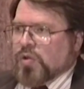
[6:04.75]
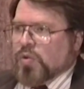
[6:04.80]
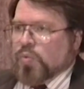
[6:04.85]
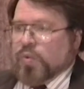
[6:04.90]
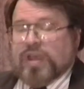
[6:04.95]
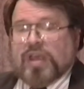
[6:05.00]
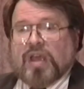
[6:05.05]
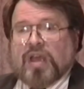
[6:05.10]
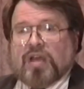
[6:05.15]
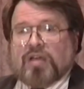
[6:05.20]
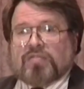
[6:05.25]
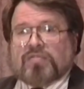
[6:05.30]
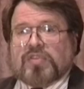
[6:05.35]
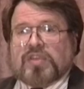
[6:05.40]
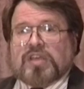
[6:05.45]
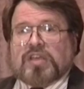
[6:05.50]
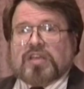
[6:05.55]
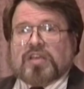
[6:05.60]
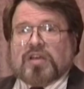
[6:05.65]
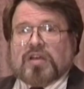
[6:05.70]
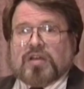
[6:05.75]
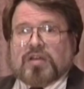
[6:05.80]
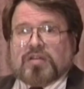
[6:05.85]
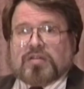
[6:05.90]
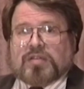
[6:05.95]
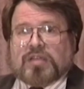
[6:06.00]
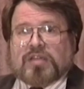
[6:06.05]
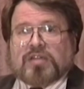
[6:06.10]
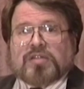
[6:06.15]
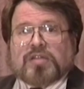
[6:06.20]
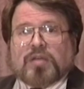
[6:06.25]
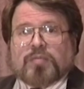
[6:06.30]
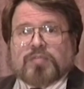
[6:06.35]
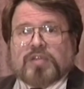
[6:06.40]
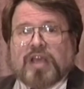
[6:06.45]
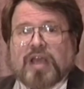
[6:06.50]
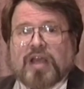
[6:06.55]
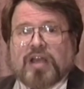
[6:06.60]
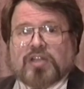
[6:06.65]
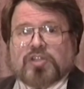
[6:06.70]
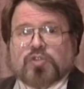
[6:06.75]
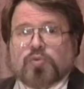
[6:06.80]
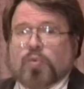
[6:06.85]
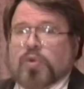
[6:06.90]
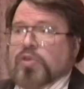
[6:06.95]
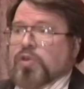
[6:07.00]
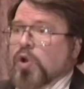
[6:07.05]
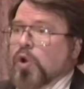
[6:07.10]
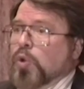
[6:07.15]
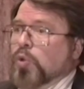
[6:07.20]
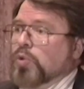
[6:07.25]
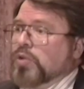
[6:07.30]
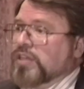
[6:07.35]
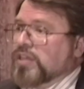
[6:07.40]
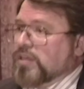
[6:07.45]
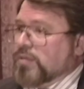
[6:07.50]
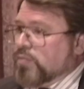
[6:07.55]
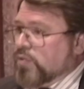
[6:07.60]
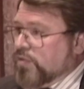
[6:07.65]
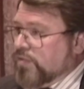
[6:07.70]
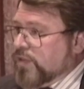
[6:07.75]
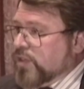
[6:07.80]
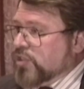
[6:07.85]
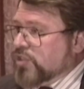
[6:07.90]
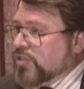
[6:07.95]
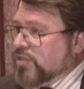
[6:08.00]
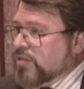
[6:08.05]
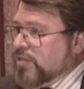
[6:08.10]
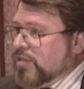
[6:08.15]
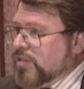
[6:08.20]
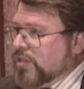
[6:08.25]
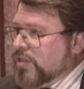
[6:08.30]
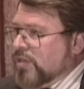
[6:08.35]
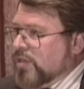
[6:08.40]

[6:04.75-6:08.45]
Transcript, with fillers: We have the uh, income tax withholding provision,